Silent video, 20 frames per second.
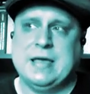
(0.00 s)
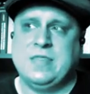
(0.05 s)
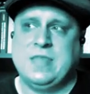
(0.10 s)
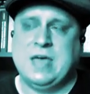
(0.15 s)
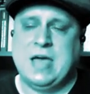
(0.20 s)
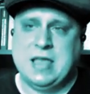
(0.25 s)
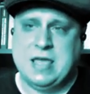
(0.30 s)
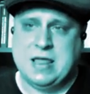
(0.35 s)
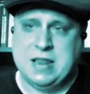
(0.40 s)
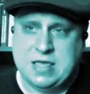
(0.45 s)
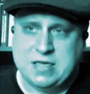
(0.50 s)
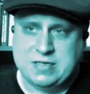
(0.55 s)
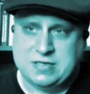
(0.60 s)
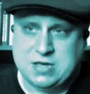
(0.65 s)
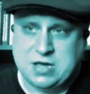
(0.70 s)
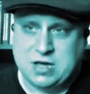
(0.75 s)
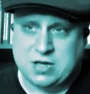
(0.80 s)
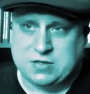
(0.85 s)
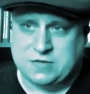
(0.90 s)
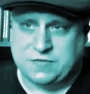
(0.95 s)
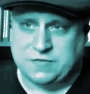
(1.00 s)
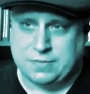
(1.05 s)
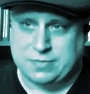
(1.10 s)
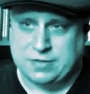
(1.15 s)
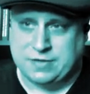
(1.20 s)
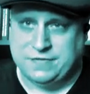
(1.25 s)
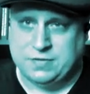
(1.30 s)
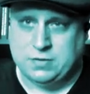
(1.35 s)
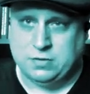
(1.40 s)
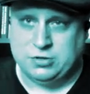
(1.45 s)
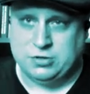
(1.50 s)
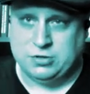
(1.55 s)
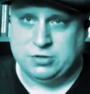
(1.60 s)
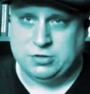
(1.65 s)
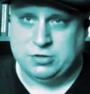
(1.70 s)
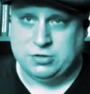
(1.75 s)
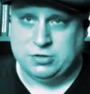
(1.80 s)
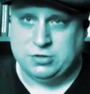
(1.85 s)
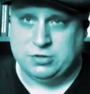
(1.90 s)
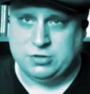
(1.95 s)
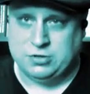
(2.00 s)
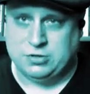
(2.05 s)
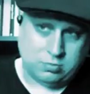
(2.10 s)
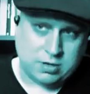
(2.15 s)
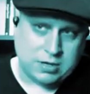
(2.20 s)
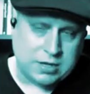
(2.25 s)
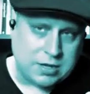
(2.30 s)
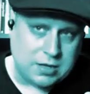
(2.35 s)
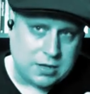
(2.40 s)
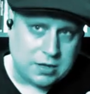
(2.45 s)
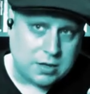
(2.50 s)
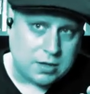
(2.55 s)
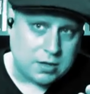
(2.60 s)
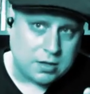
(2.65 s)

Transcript: that it is us from the future in a way